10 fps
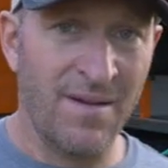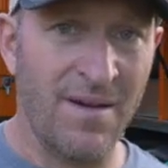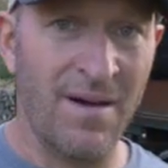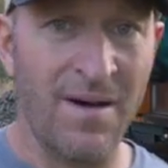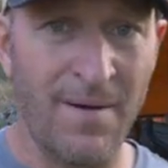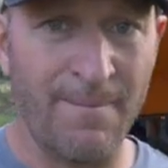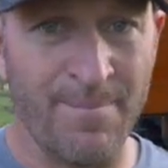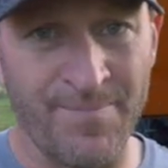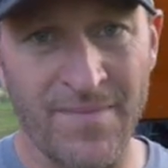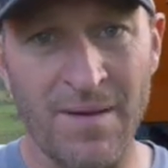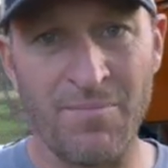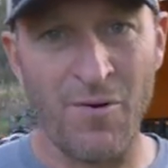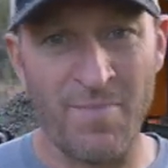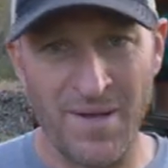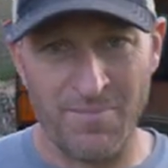propane,
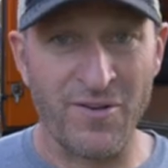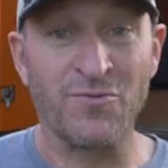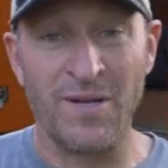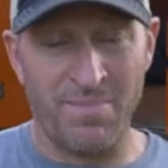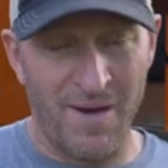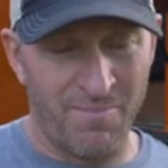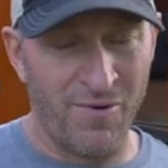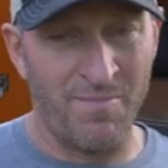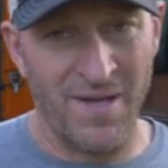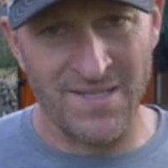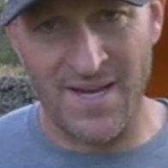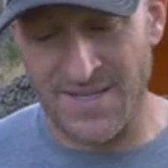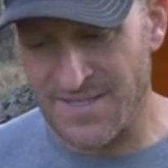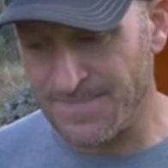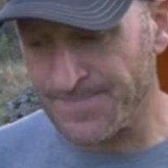20-pound propane
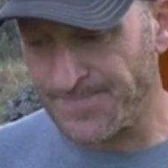tanks.